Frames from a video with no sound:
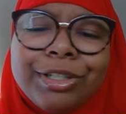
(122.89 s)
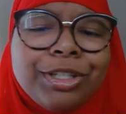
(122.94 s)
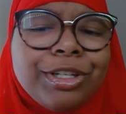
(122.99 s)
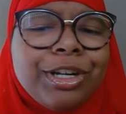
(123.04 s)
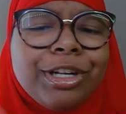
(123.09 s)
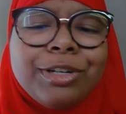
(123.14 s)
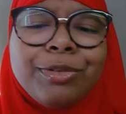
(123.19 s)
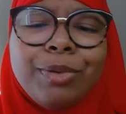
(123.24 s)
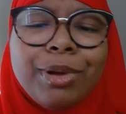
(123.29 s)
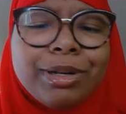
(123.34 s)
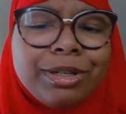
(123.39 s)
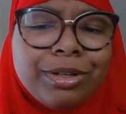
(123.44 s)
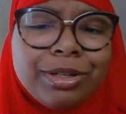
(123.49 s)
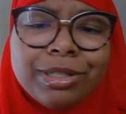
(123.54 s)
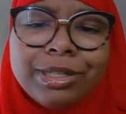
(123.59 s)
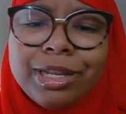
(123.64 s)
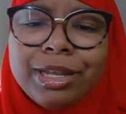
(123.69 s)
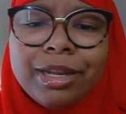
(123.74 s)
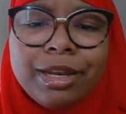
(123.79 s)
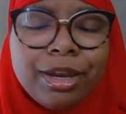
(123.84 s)
trying to watch all
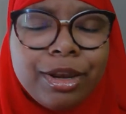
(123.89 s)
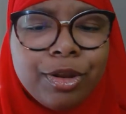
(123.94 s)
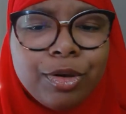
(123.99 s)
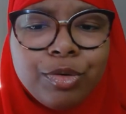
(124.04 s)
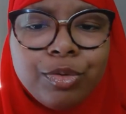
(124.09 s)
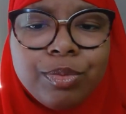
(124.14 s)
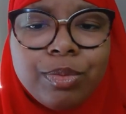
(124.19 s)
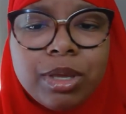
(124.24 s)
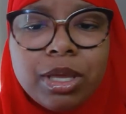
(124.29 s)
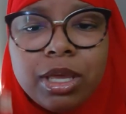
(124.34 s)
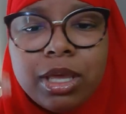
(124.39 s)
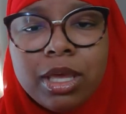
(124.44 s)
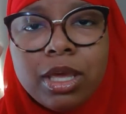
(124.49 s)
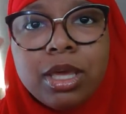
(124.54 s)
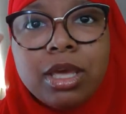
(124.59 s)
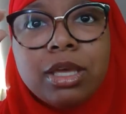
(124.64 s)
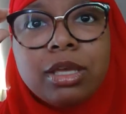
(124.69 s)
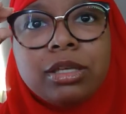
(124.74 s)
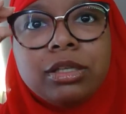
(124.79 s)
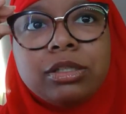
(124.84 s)
of that. Nope.
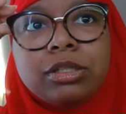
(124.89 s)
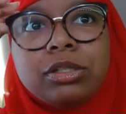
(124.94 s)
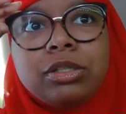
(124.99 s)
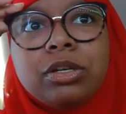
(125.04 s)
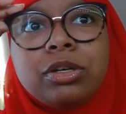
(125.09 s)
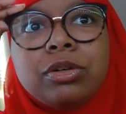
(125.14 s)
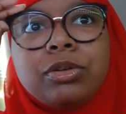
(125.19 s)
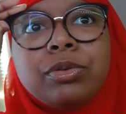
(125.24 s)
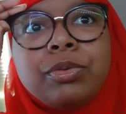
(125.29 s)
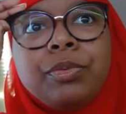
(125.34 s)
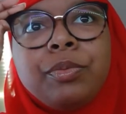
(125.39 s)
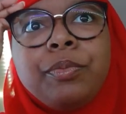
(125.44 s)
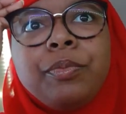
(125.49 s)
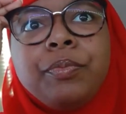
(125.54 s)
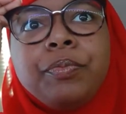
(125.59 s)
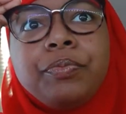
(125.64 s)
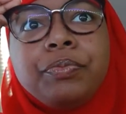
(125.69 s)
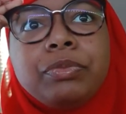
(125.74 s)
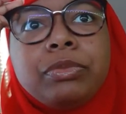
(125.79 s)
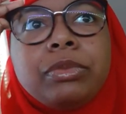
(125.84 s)
So,
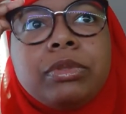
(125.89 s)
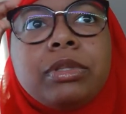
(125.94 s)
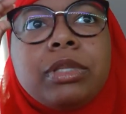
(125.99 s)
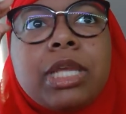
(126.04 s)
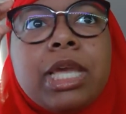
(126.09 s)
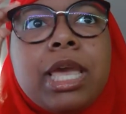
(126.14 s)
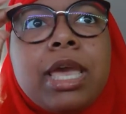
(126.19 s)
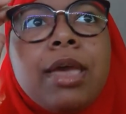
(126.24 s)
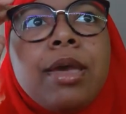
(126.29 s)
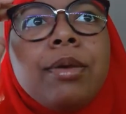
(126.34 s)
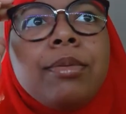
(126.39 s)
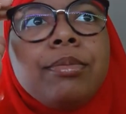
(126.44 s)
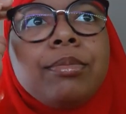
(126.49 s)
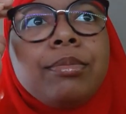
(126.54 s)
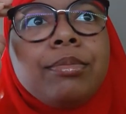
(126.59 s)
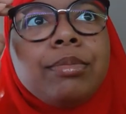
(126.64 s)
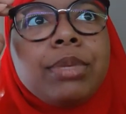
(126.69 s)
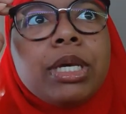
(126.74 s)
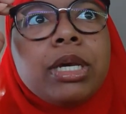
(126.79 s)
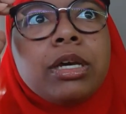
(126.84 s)

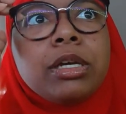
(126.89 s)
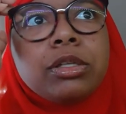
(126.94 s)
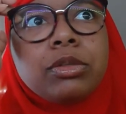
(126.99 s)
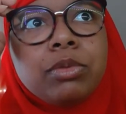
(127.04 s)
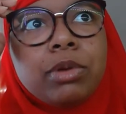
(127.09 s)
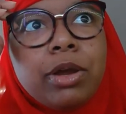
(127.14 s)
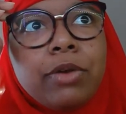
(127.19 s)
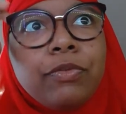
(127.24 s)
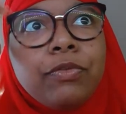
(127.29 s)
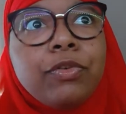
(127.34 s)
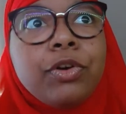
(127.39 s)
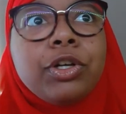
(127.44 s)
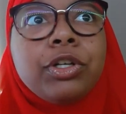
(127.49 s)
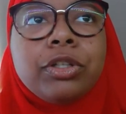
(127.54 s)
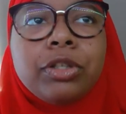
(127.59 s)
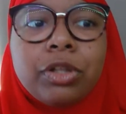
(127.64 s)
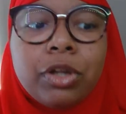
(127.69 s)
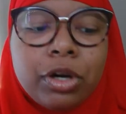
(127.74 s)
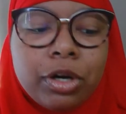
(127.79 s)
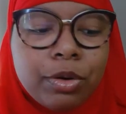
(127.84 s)
because when I first
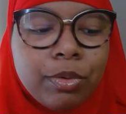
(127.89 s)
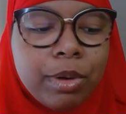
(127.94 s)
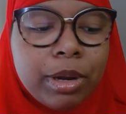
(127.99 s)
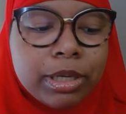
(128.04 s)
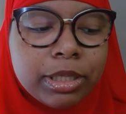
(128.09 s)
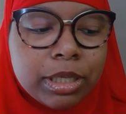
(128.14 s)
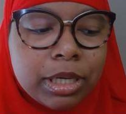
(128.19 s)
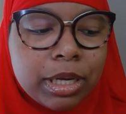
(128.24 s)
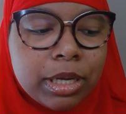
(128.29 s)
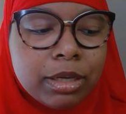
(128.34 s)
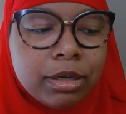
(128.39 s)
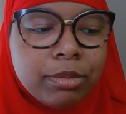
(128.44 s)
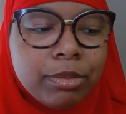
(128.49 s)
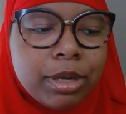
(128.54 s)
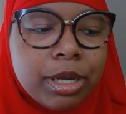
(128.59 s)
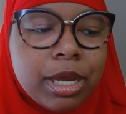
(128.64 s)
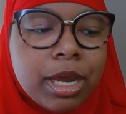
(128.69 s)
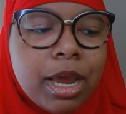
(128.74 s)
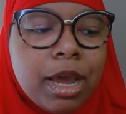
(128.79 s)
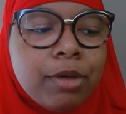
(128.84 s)
started watching
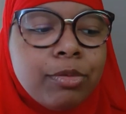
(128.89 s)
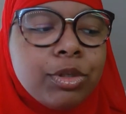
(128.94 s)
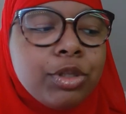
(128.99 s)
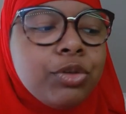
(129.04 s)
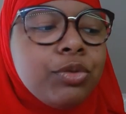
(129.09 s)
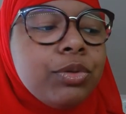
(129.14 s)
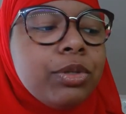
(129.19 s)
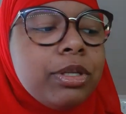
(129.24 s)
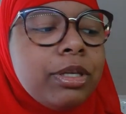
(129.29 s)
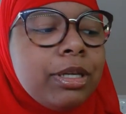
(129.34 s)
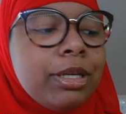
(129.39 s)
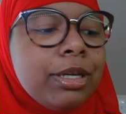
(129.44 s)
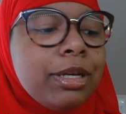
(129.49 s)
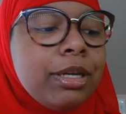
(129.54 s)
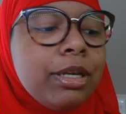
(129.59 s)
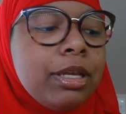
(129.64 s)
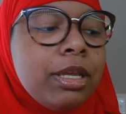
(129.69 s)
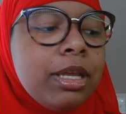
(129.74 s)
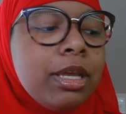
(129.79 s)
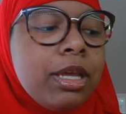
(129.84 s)
anime, I was using
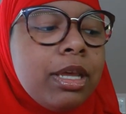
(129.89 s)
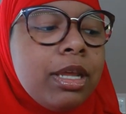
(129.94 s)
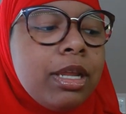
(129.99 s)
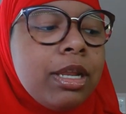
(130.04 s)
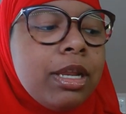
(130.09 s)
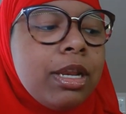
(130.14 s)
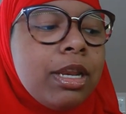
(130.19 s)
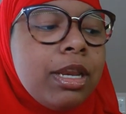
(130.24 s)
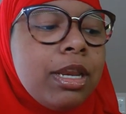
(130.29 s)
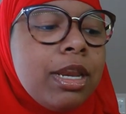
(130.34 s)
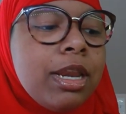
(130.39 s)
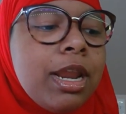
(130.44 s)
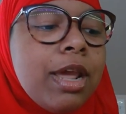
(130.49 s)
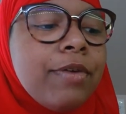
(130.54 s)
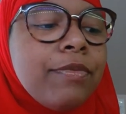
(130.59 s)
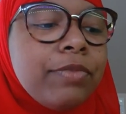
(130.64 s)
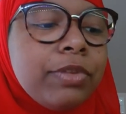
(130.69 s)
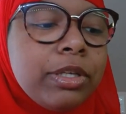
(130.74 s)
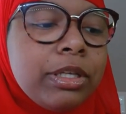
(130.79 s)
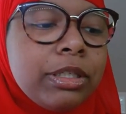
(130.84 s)

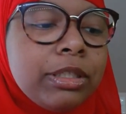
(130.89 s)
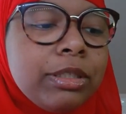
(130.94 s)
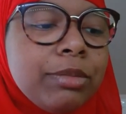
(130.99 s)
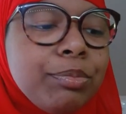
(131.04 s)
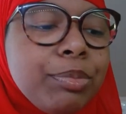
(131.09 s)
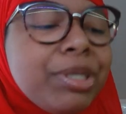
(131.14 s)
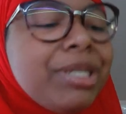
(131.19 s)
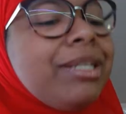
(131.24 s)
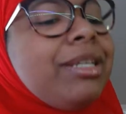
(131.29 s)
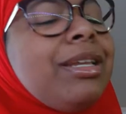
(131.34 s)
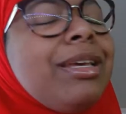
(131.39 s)
Netflix, but